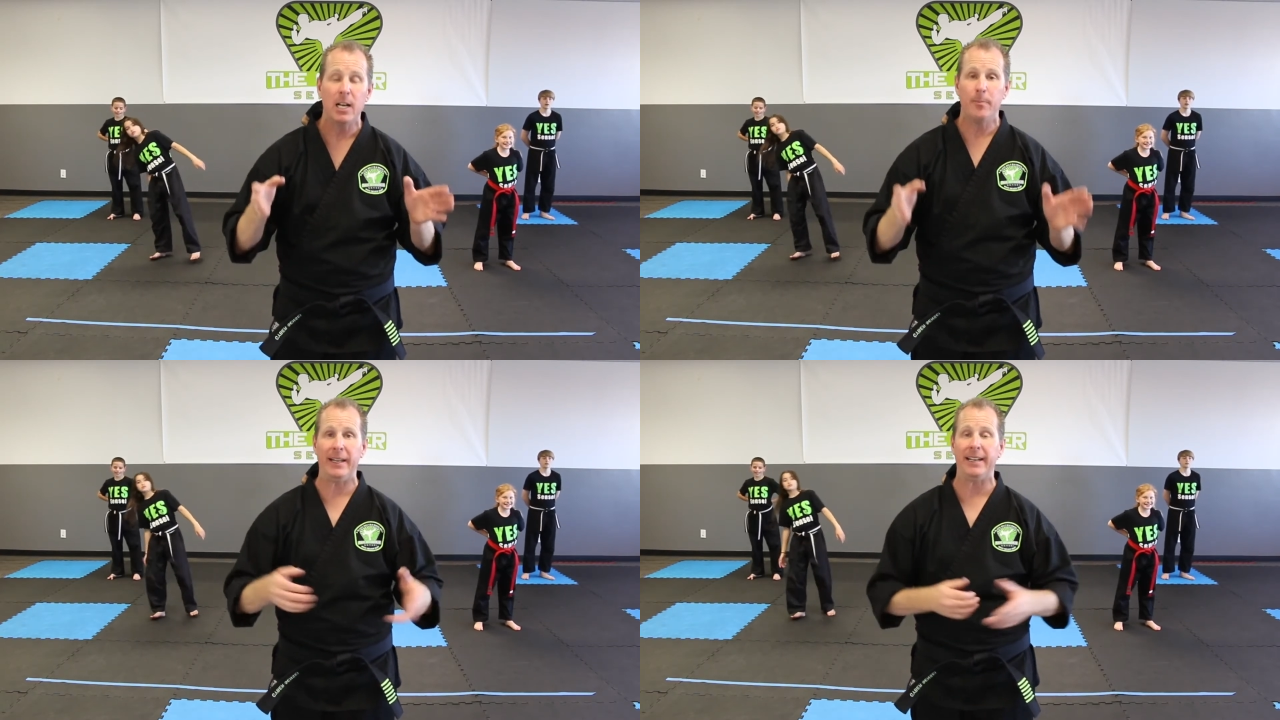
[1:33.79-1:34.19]

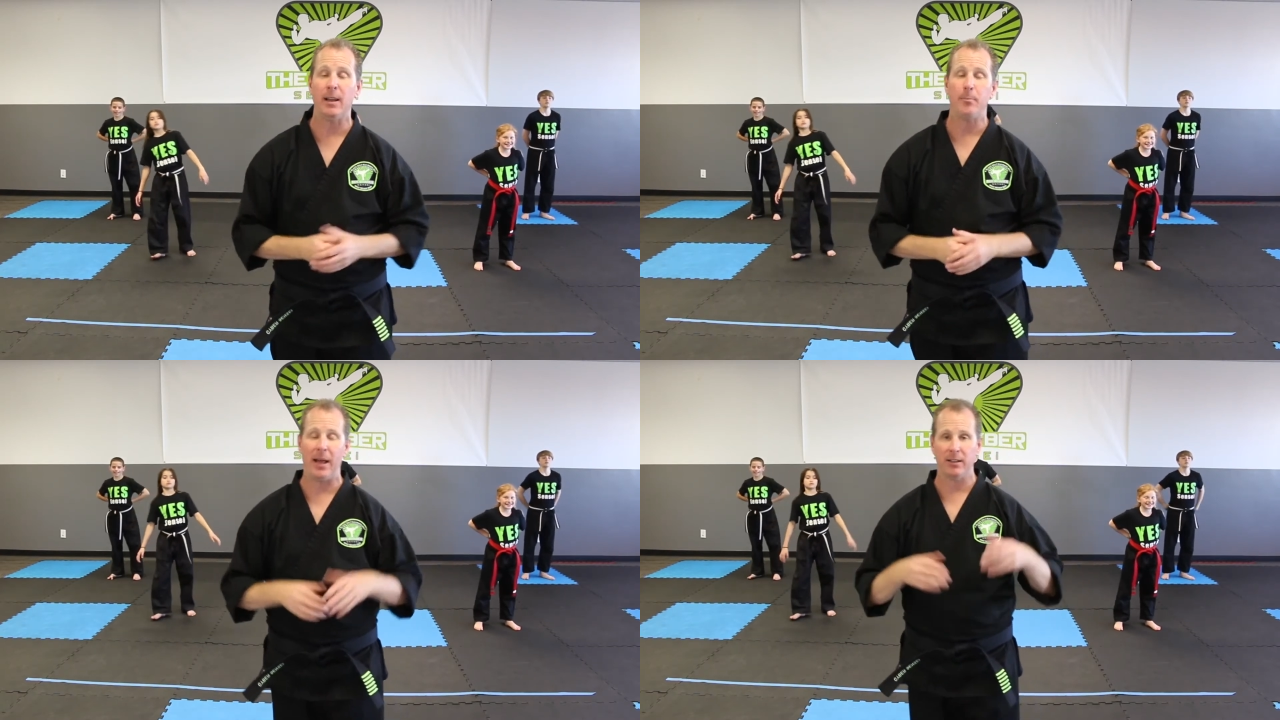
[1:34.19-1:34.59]
meaning the
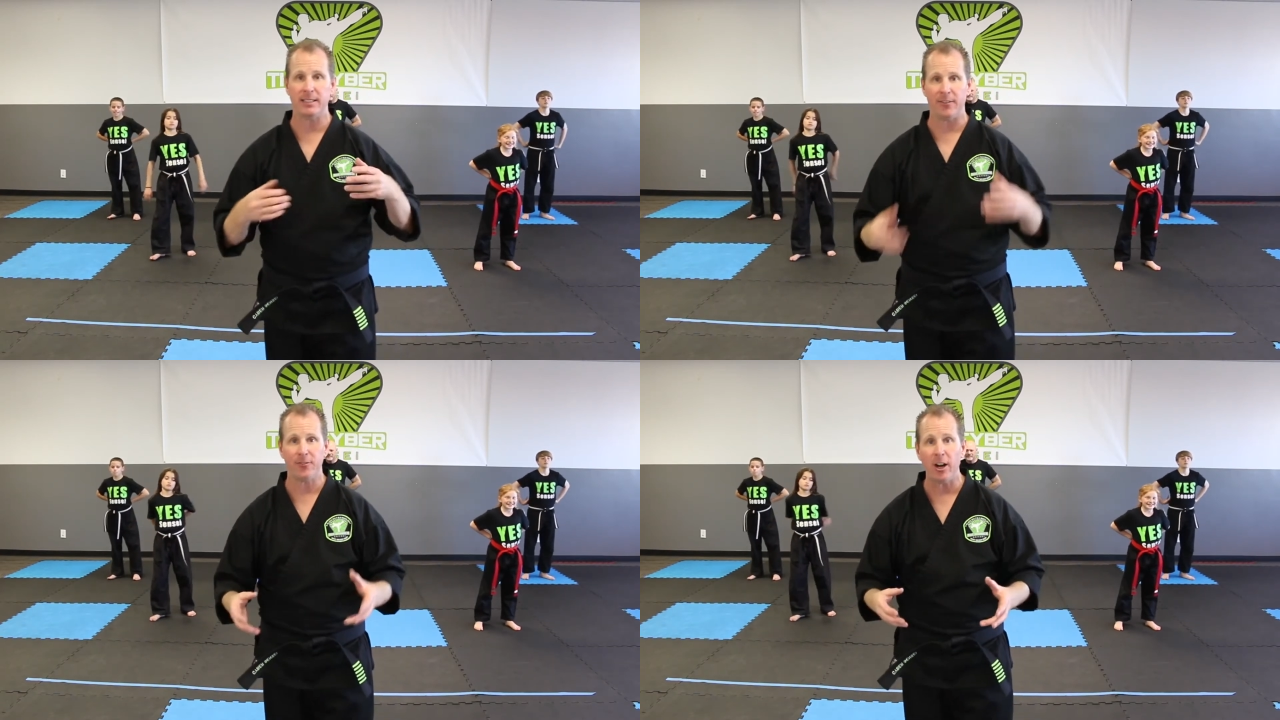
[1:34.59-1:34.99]
pedal
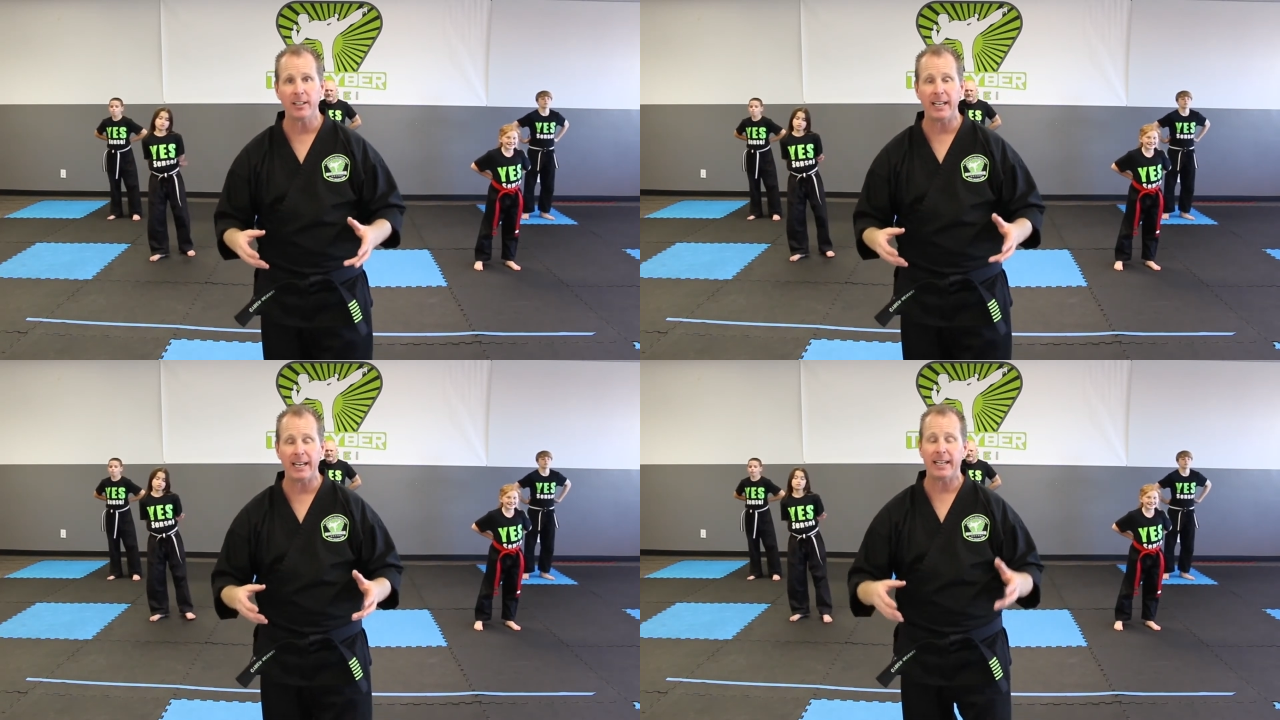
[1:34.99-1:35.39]
step front
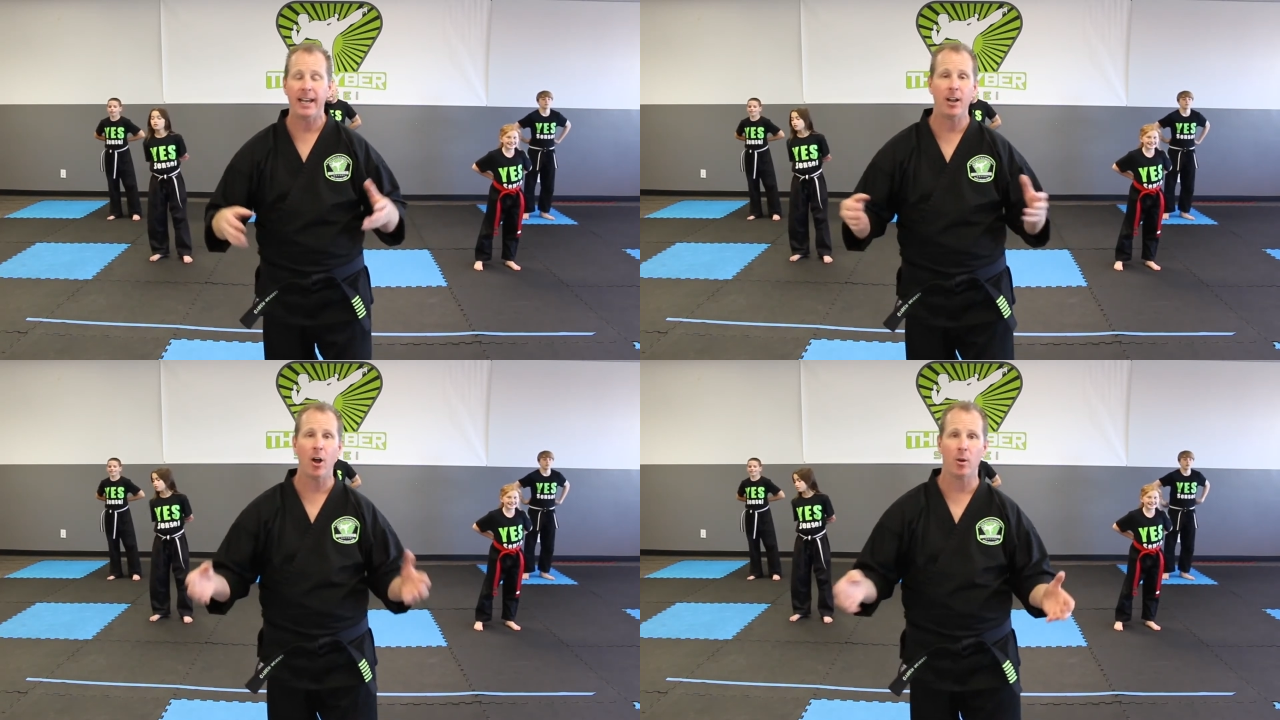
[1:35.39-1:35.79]
kick
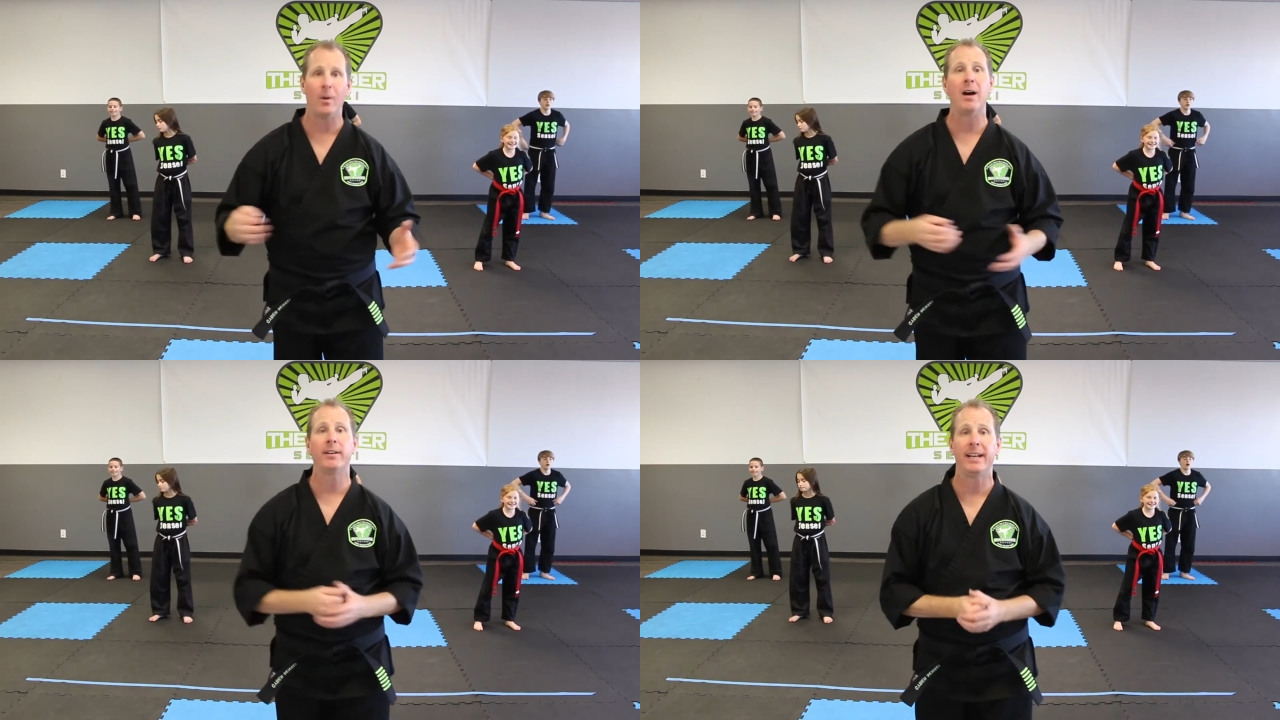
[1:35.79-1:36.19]
and all the
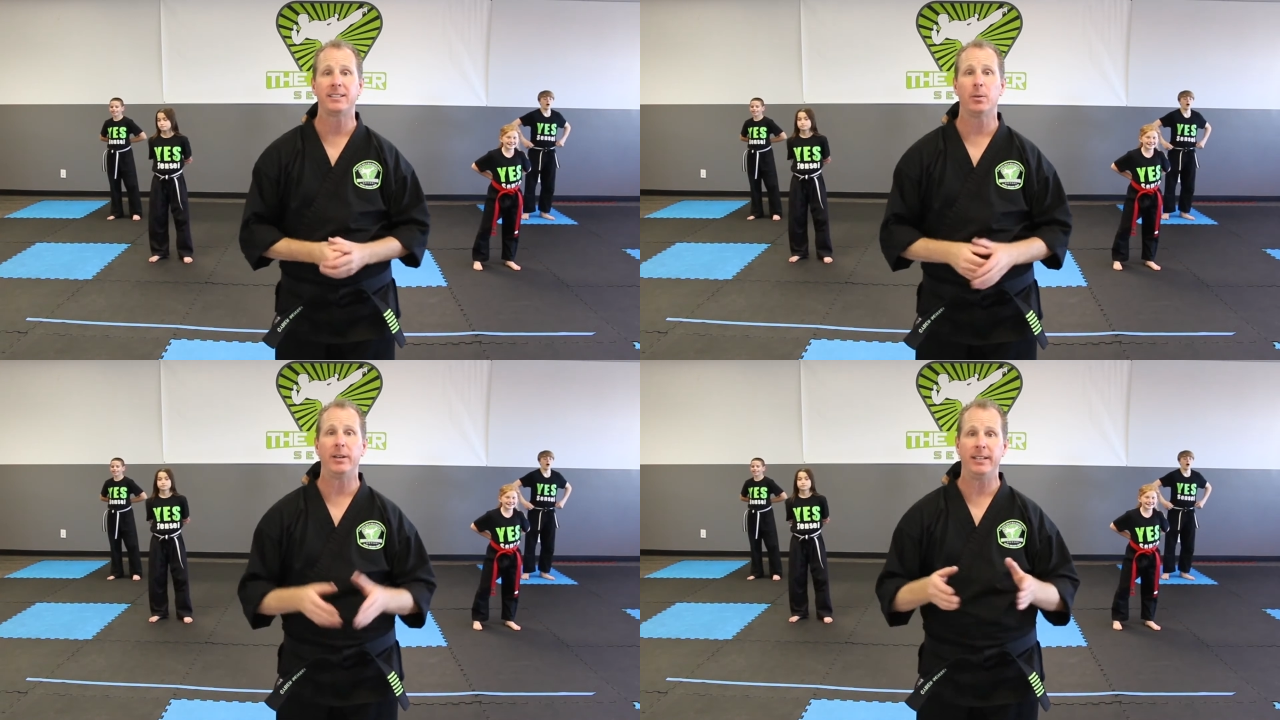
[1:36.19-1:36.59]
round kicks
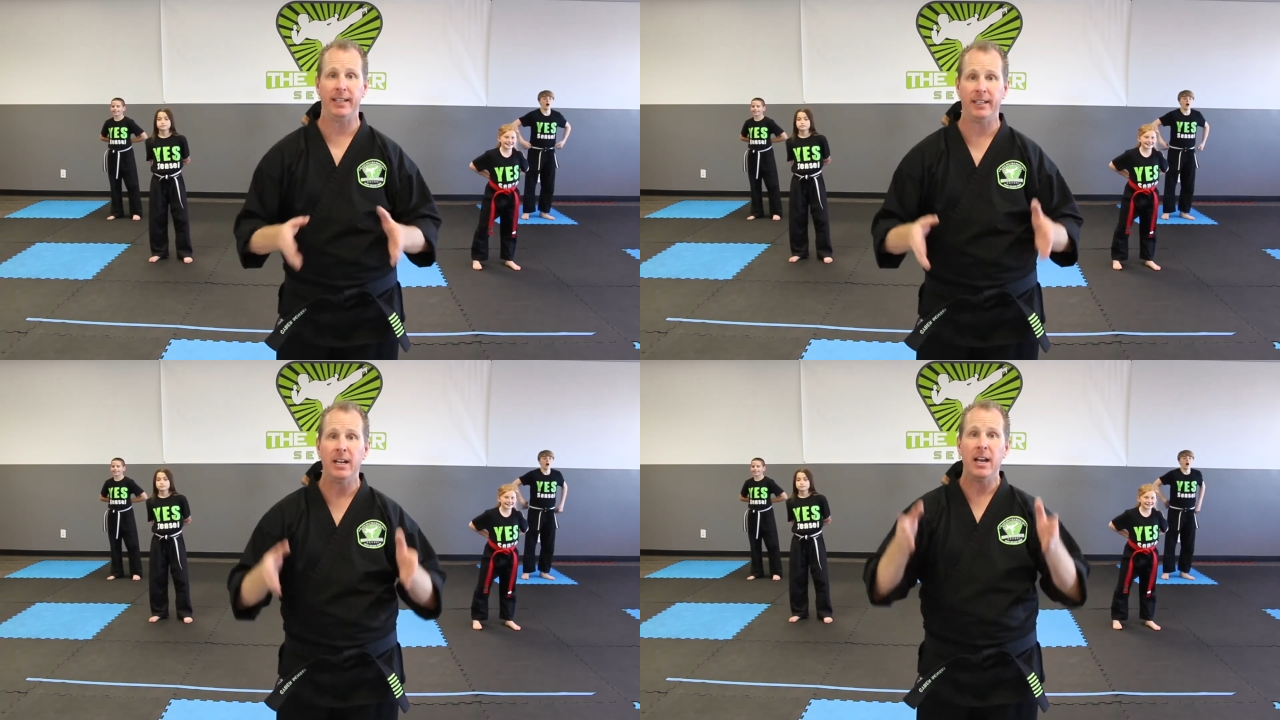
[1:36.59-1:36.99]
that we
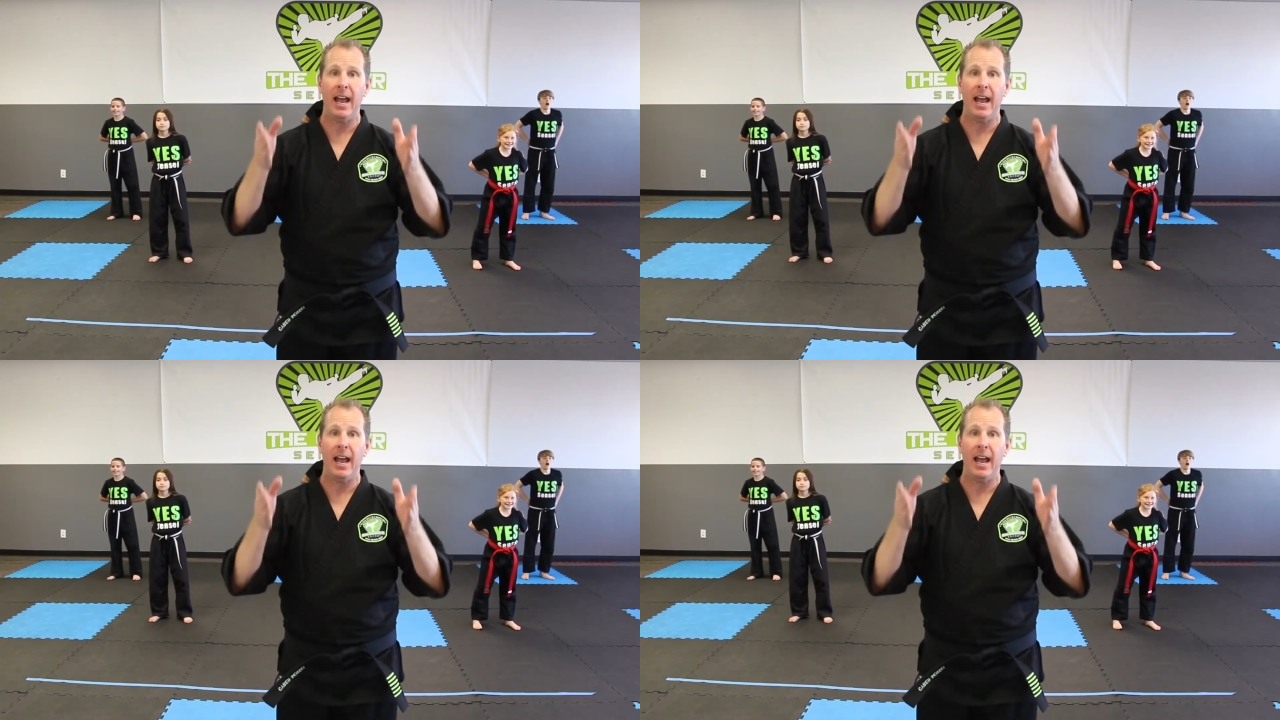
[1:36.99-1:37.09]
did